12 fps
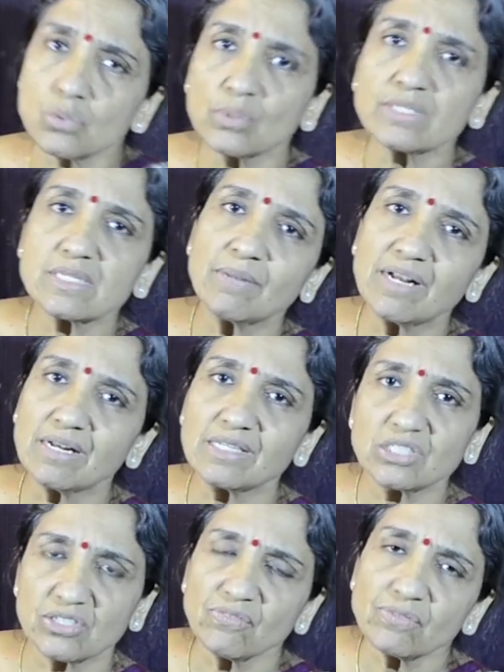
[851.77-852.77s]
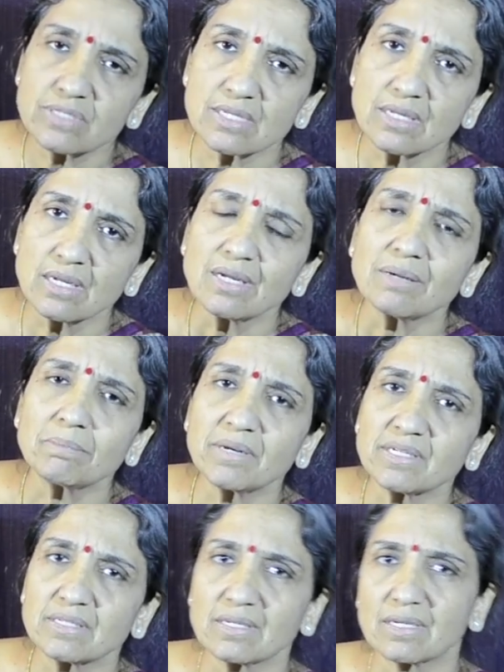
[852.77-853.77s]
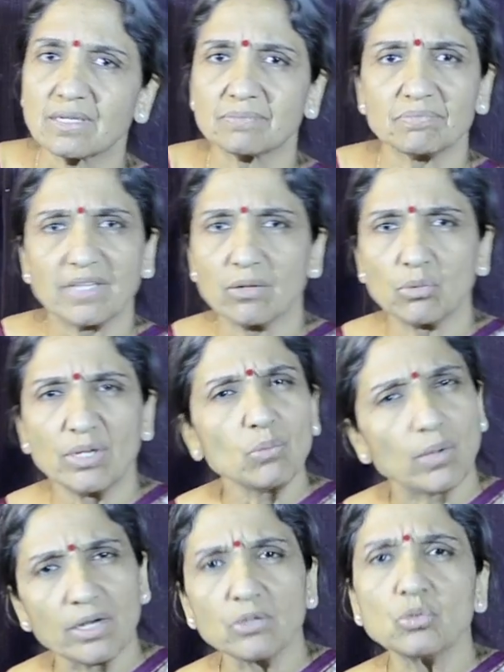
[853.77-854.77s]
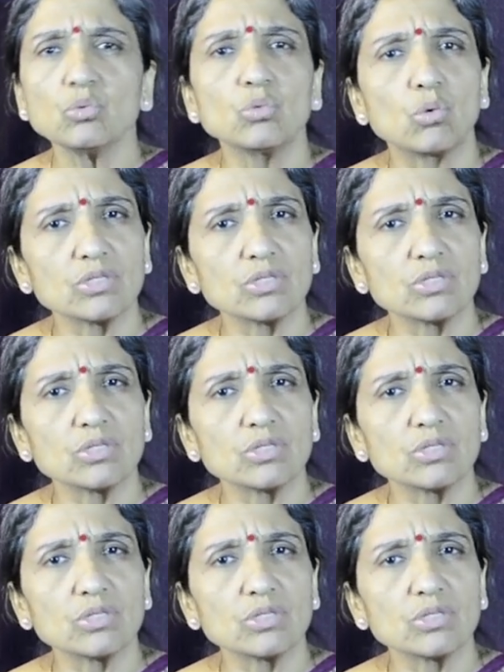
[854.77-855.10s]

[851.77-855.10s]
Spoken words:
So it similarly shifts. But there are only 1 or 2